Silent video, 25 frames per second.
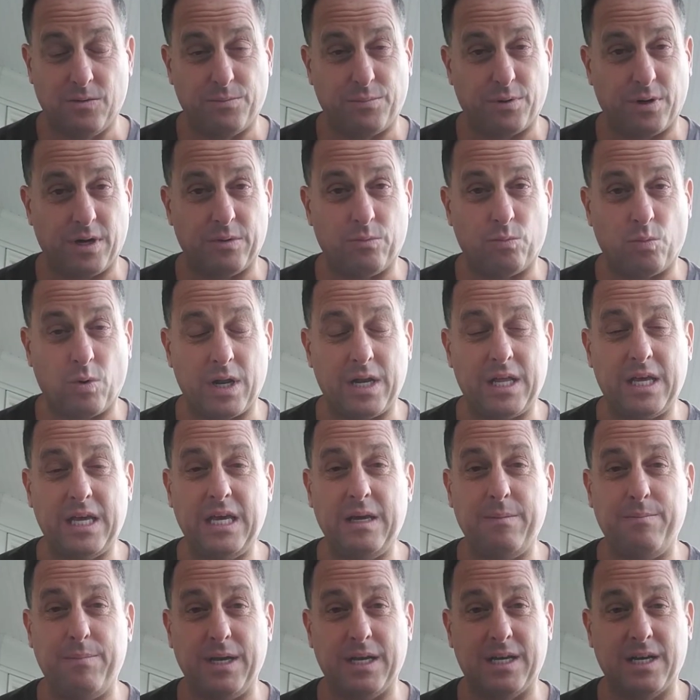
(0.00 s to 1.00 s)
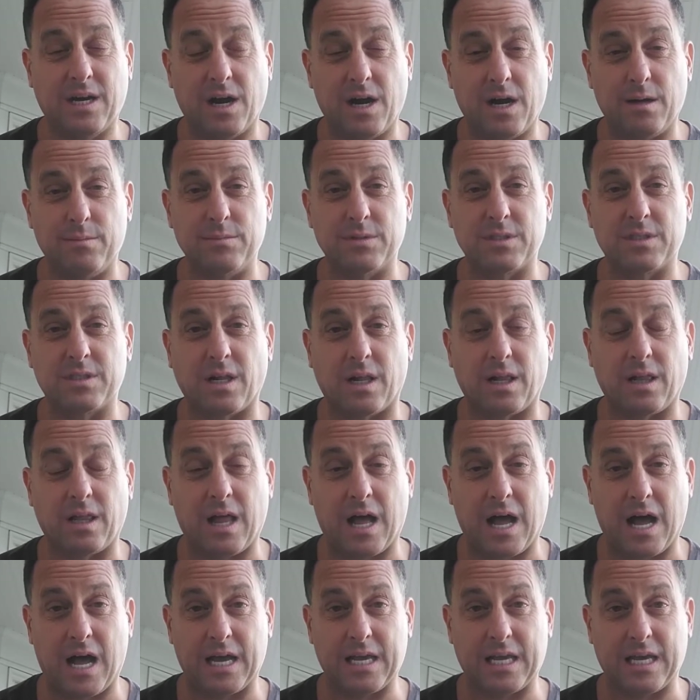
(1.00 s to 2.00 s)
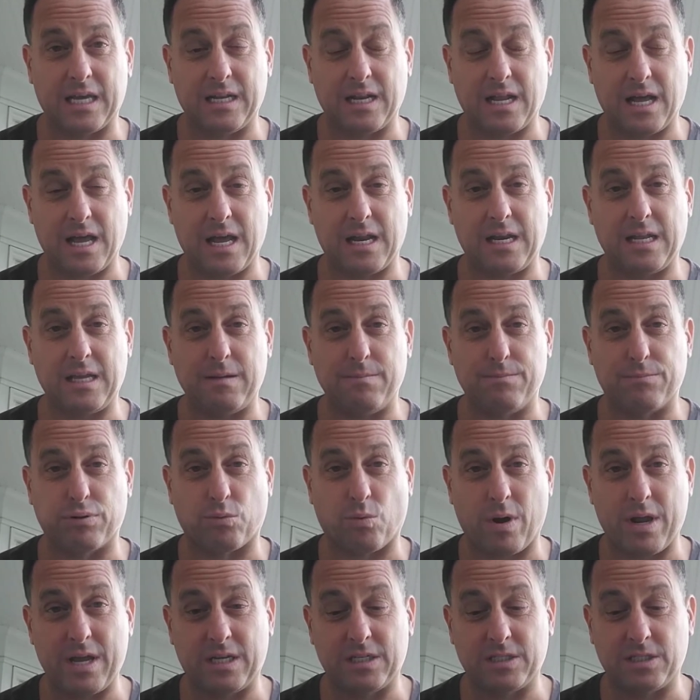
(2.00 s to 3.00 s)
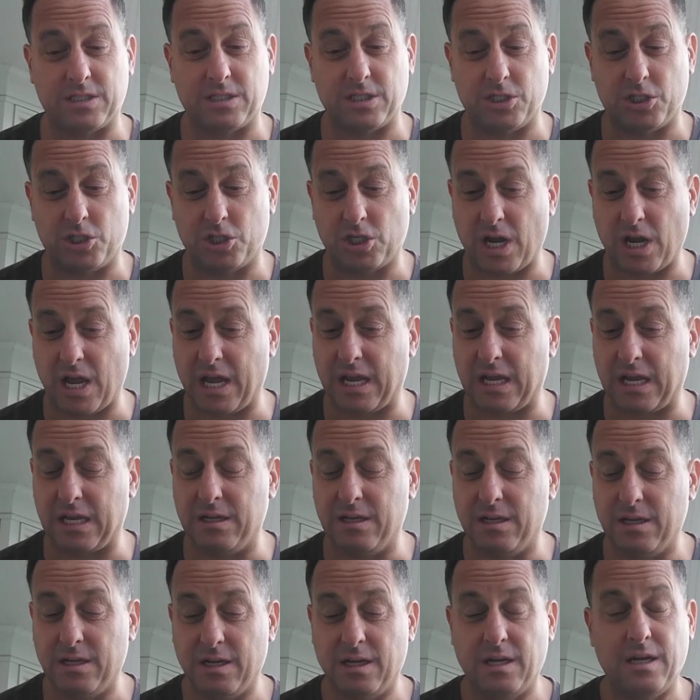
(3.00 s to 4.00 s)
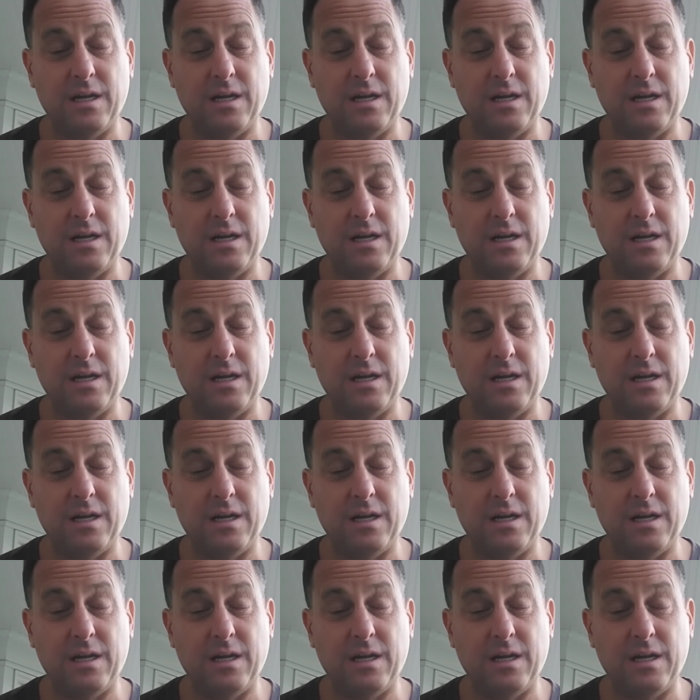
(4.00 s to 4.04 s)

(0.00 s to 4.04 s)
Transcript: But when he becomes the lion and he breaks the chain,